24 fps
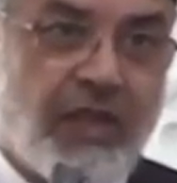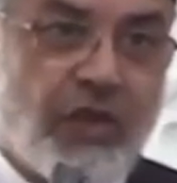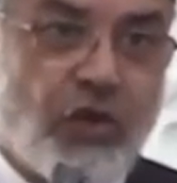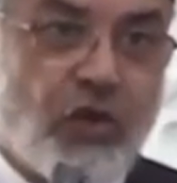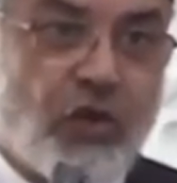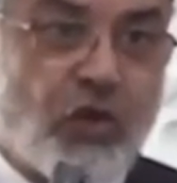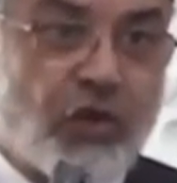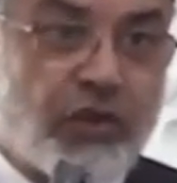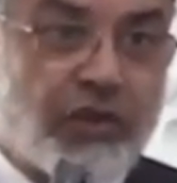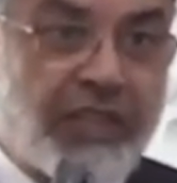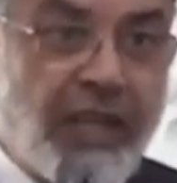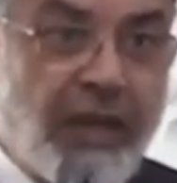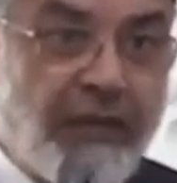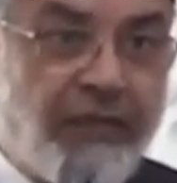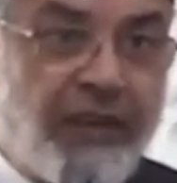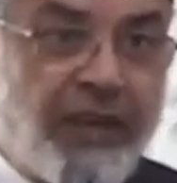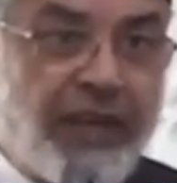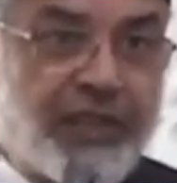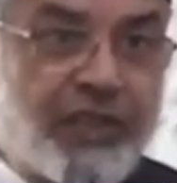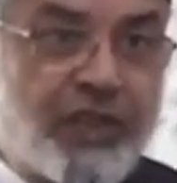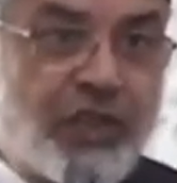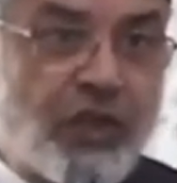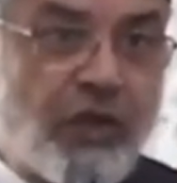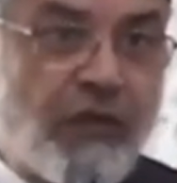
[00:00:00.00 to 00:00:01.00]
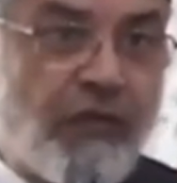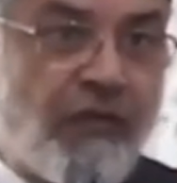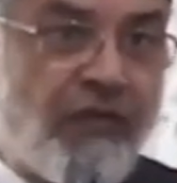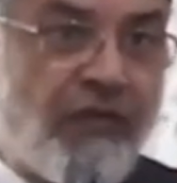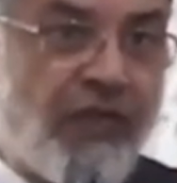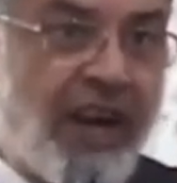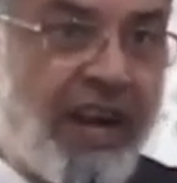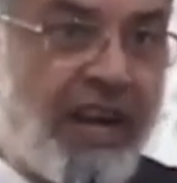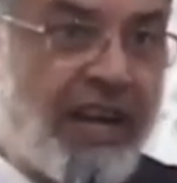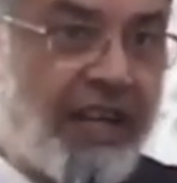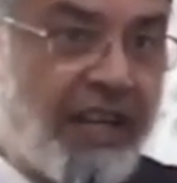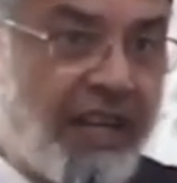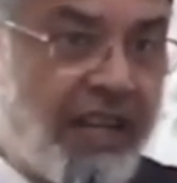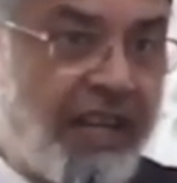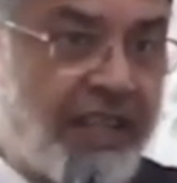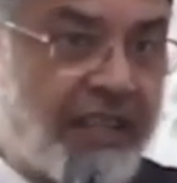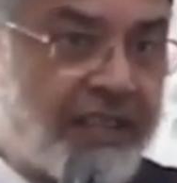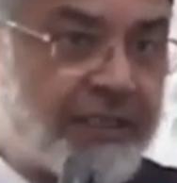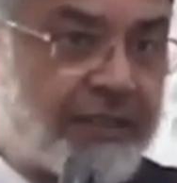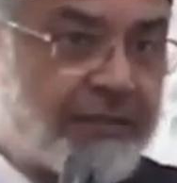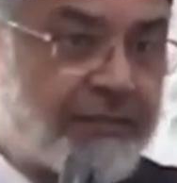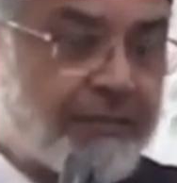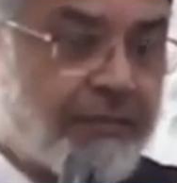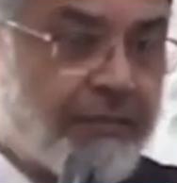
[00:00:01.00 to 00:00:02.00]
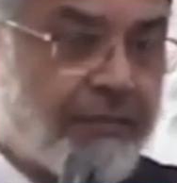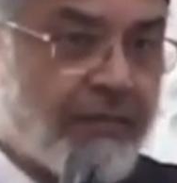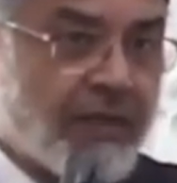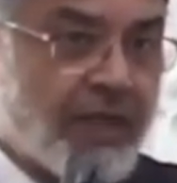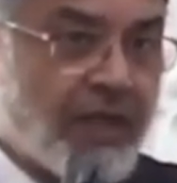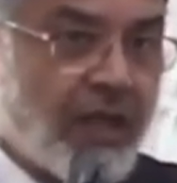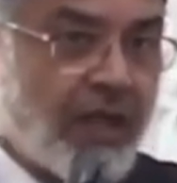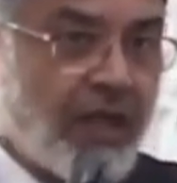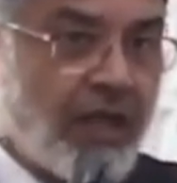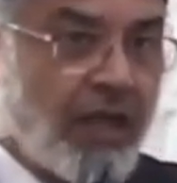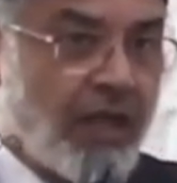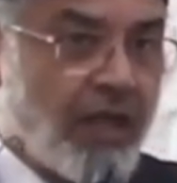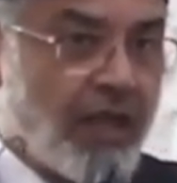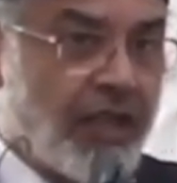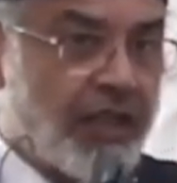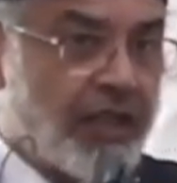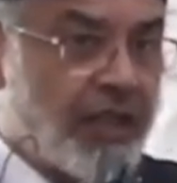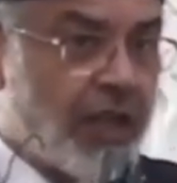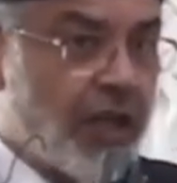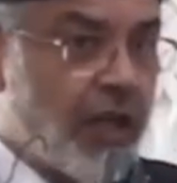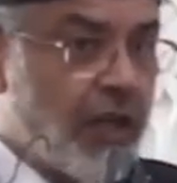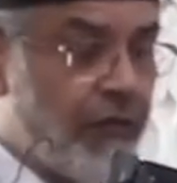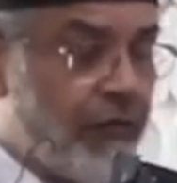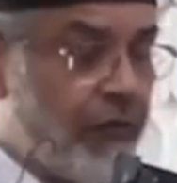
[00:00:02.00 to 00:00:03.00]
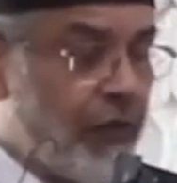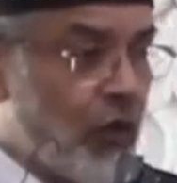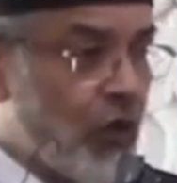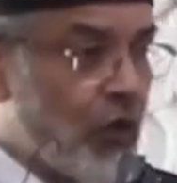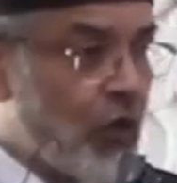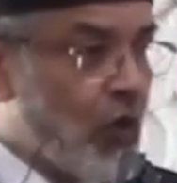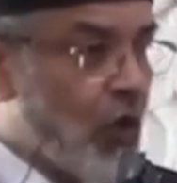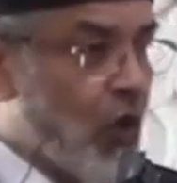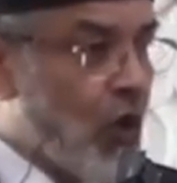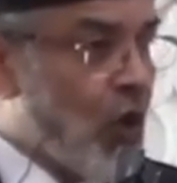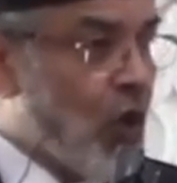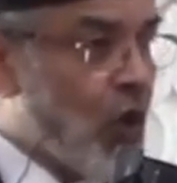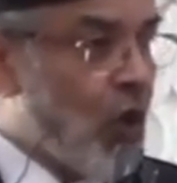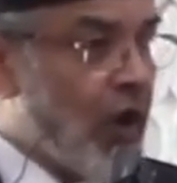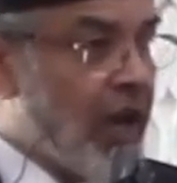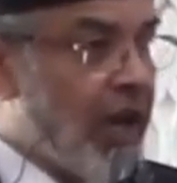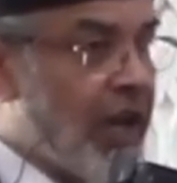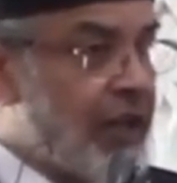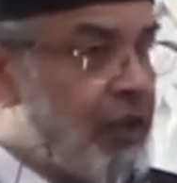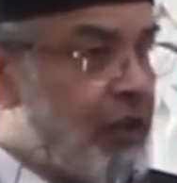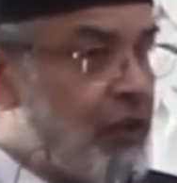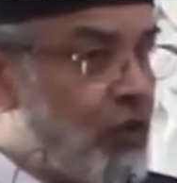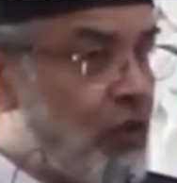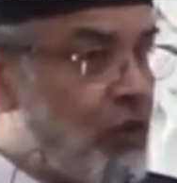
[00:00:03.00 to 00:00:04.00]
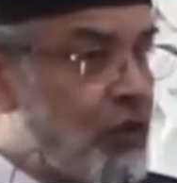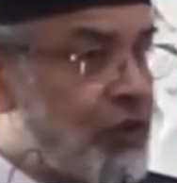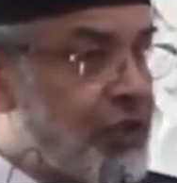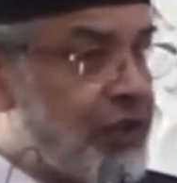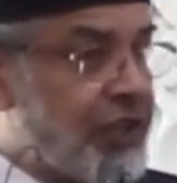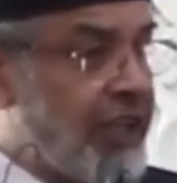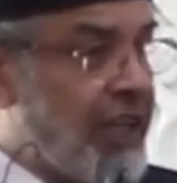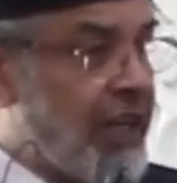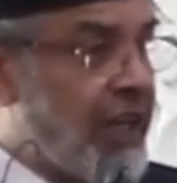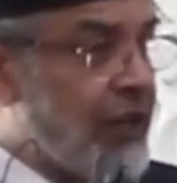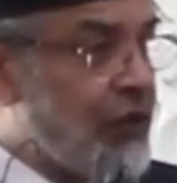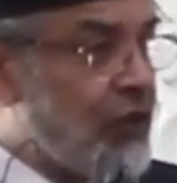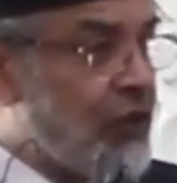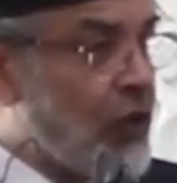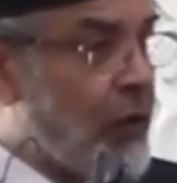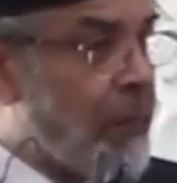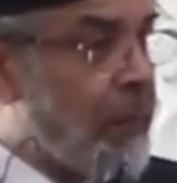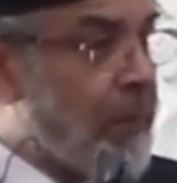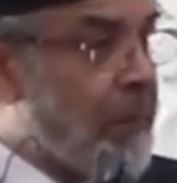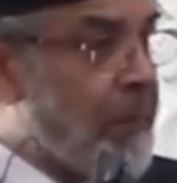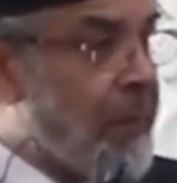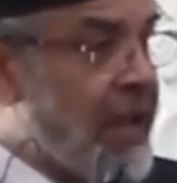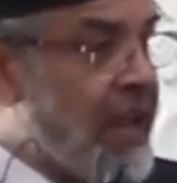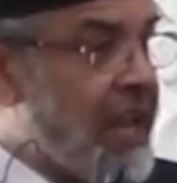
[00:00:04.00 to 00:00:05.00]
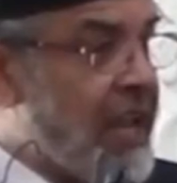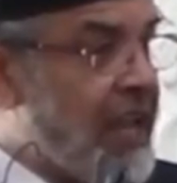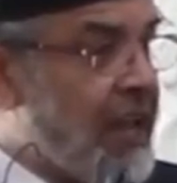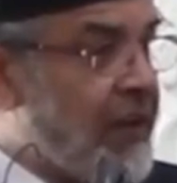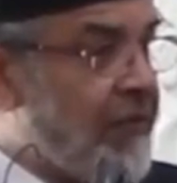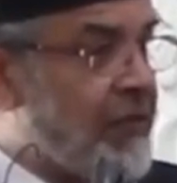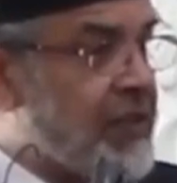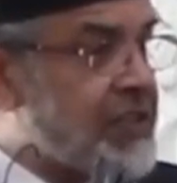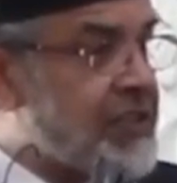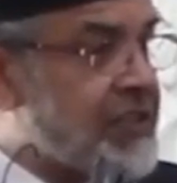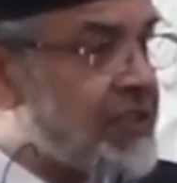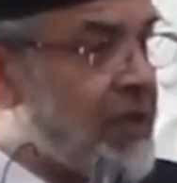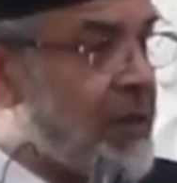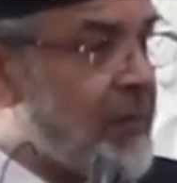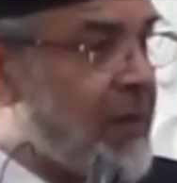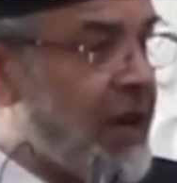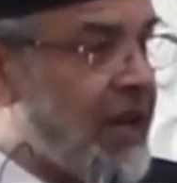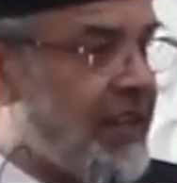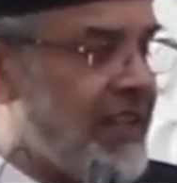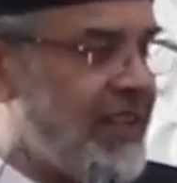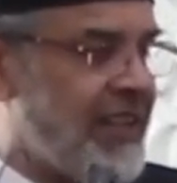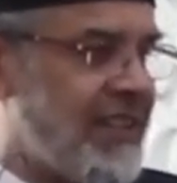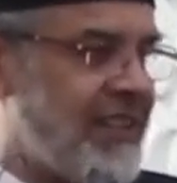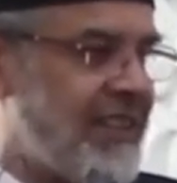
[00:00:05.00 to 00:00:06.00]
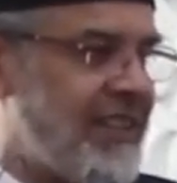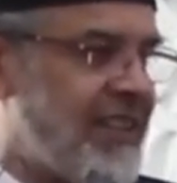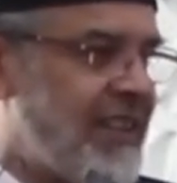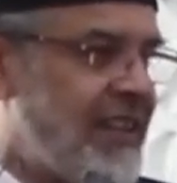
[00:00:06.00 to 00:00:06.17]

You know, definition of friend is that if you go and you share your pain with somebody,